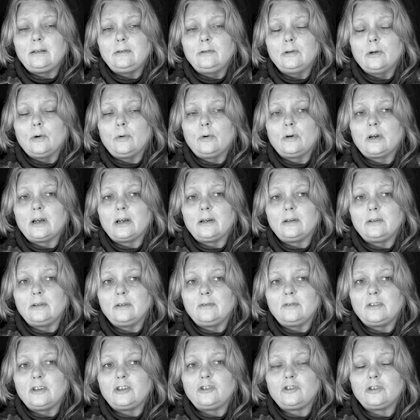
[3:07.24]
knock it
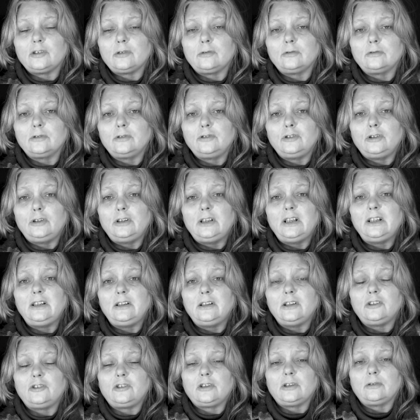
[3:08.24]
out of the children, you need
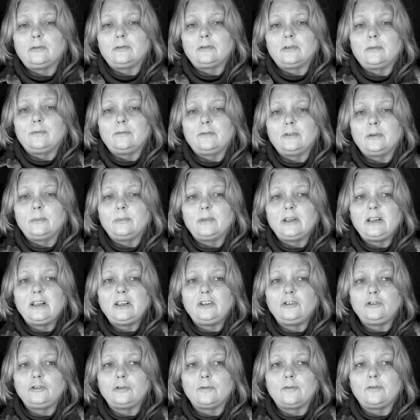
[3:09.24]
the children from the
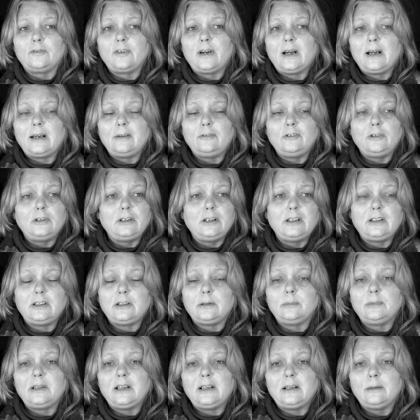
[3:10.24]
age of 5, you need
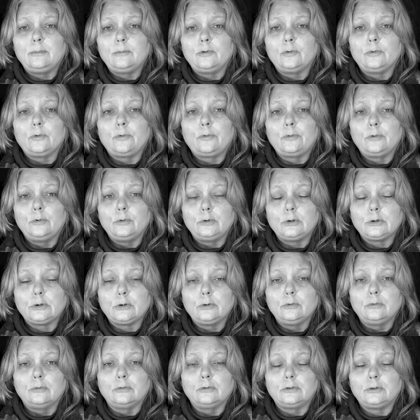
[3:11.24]
to make them go through
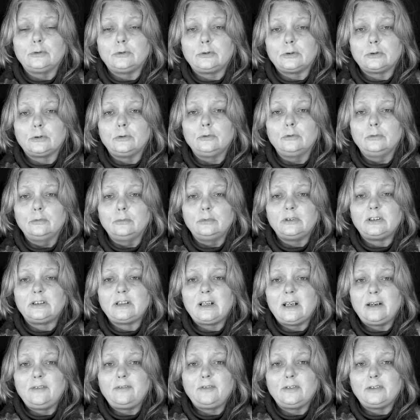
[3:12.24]
school. So school was
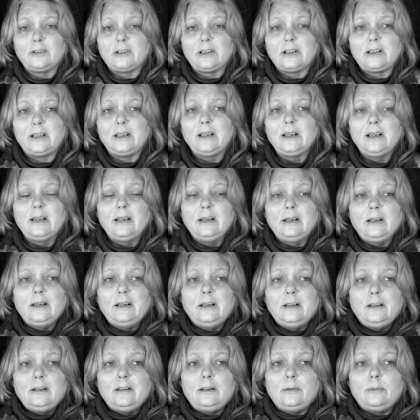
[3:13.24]
definitely
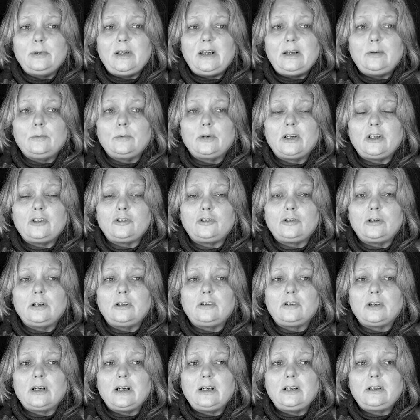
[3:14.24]
the way in which they
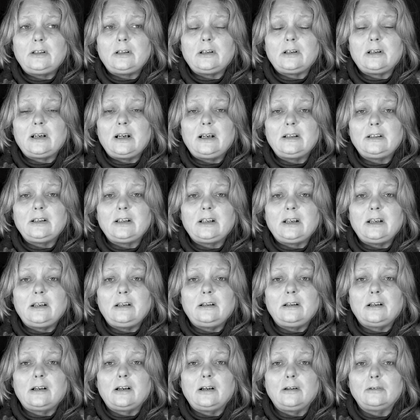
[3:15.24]
tried to
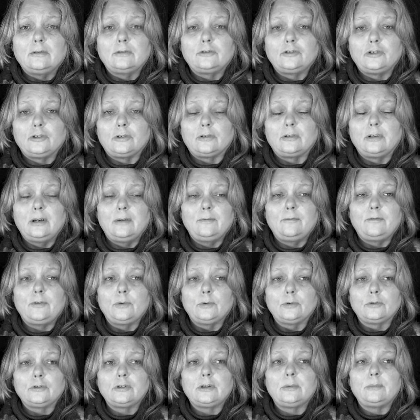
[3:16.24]
eradicate the culture and
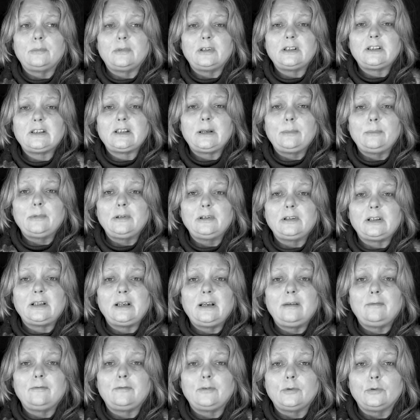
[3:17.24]
force them to
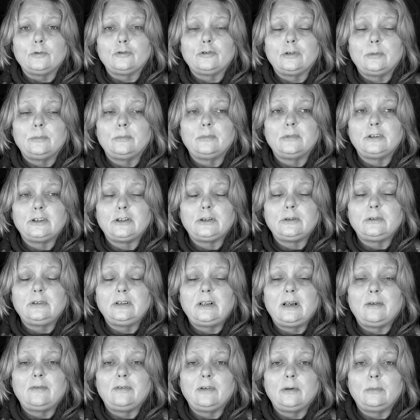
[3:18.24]
assimilate and force them to
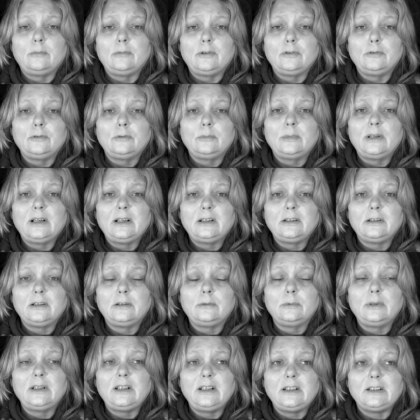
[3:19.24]
give up their nomadic
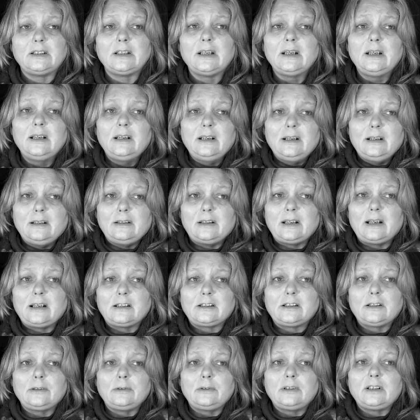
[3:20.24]
ways.
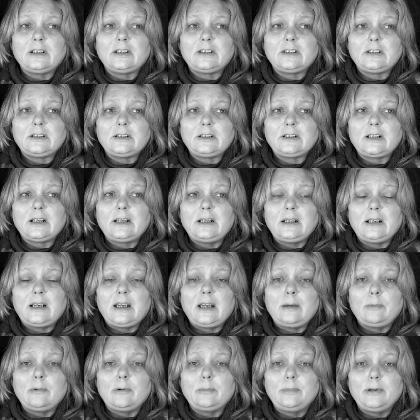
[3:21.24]
That's how this site
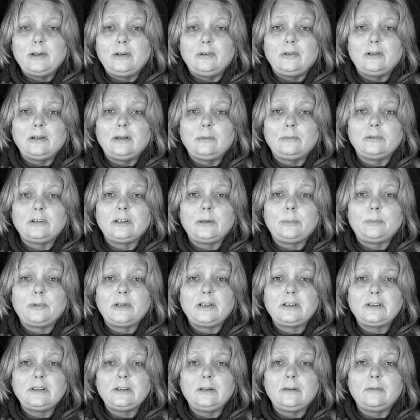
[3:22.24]
came about, and it was a
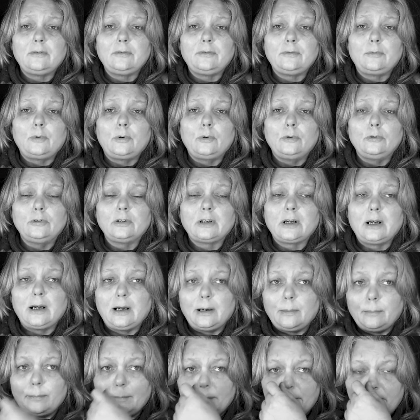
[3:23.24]
prisoner of war
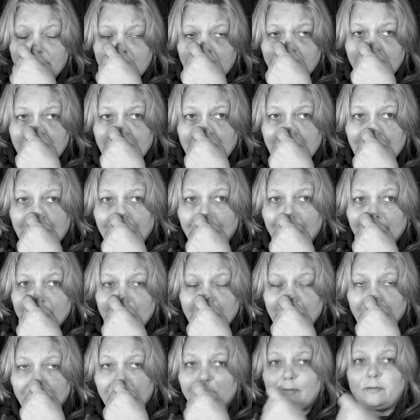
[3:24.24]
camp
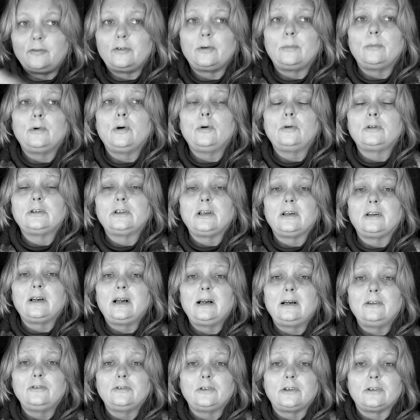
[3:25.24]
hut from
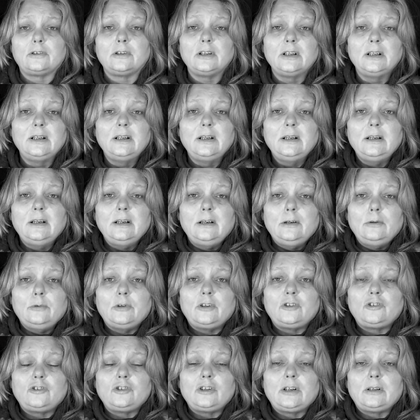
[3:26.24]
Ochtertarder,
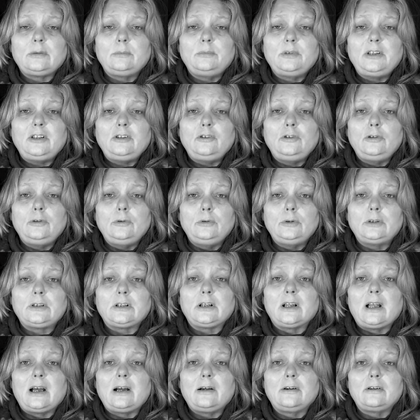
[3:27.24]
which had been used
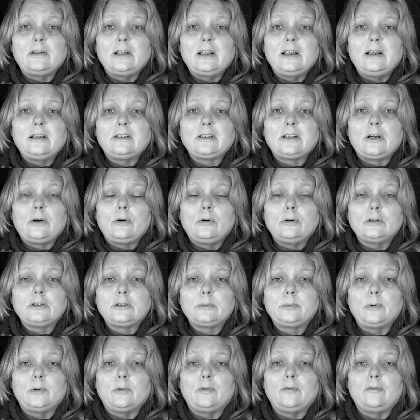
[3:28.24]
latterly as a
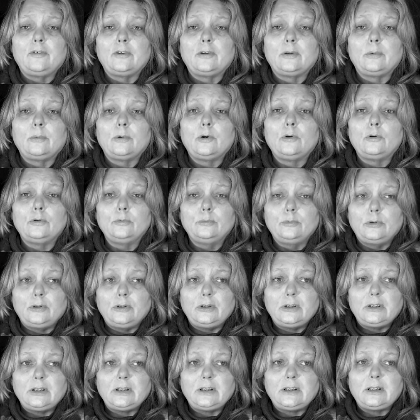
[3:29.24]
hospital for the war
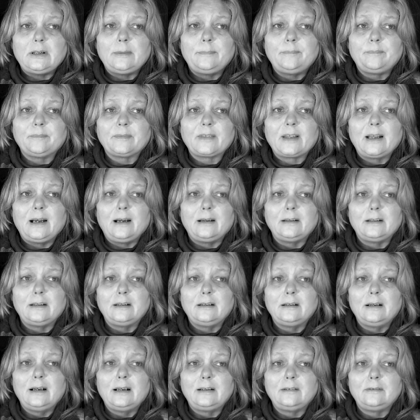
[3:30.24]
wounded, and
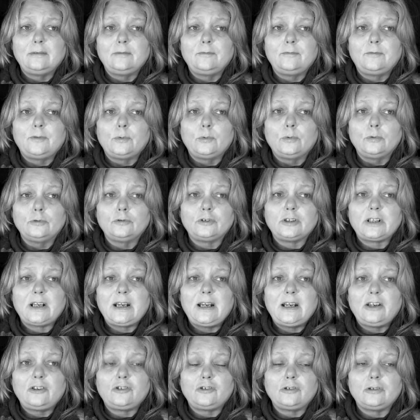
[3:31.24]
it had 4
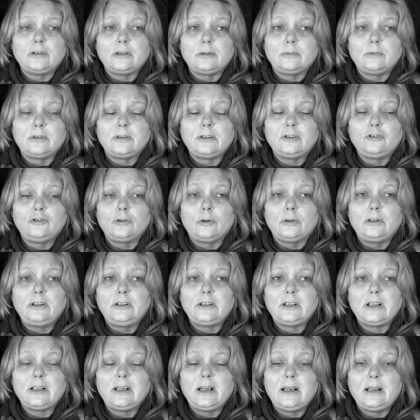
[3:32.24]
sections. It was
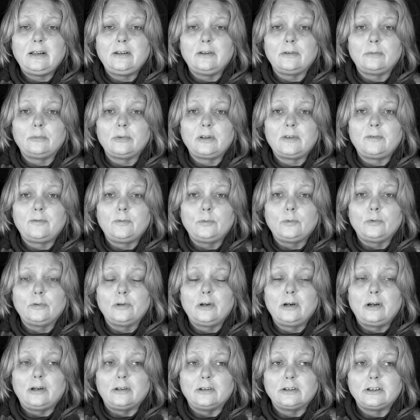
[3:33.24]
joined together with 4
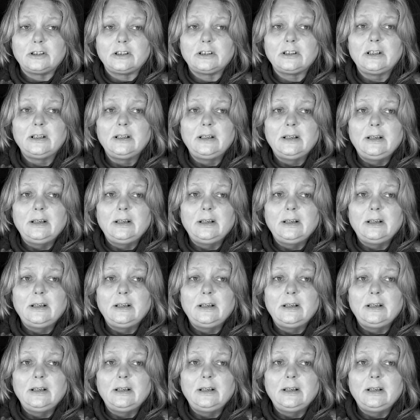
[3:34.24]
huts